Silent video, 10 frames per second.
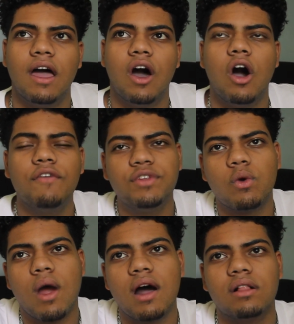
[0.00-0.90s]
after a
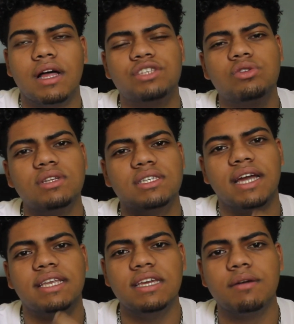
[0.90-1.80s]
while, as soon as the
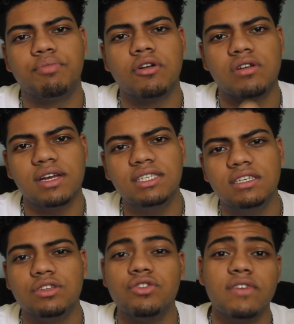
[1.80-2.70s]
idea
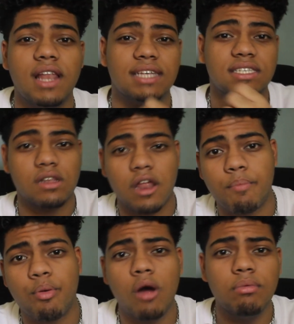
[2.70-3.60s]
progresses, you realize there's a lot
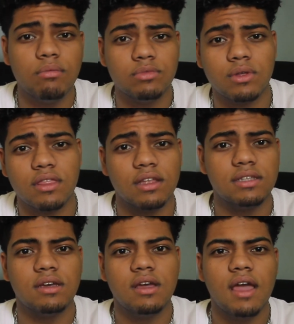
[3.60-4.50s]
of problems with it.